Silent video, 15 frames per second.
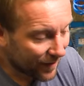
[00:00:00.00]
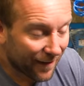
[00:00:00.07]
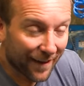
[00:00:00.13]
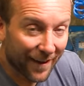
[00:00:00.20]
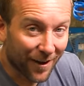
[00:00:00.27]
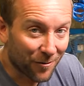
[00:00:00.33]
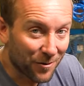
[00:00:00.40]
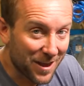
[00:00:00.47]

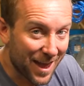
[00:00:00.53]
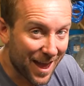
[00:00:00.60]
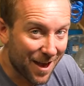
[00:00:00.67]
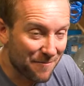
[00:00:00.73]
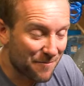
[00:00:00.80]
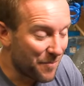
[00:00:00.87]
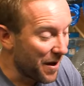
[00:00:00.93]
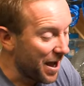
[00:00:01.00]
Hell
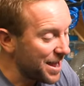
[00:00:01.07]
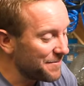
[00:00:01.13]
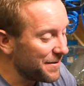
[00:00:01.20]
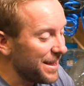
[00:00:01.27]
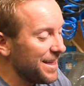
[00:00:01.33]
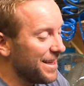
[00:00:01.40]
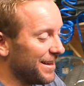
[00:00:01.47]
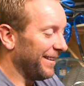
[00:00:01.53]
yeah,
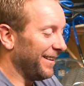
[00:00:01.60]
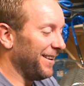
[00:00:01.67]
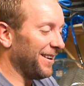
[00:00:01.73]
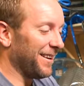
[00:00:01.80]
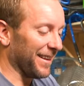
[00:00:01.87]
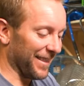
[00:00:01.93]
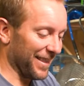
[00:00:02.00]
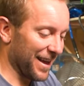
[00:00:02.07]
baby.
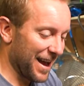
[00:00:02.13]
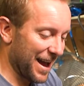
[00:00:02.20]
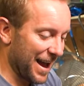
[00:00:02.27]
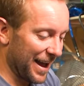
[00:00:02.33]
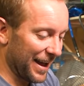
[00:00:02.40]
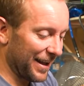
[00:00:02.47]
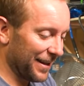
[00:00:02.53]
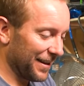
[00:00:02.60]
Look at
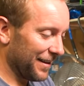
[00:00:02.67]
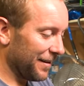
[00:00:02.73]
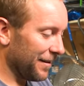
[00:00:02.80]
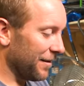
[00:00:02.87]
that.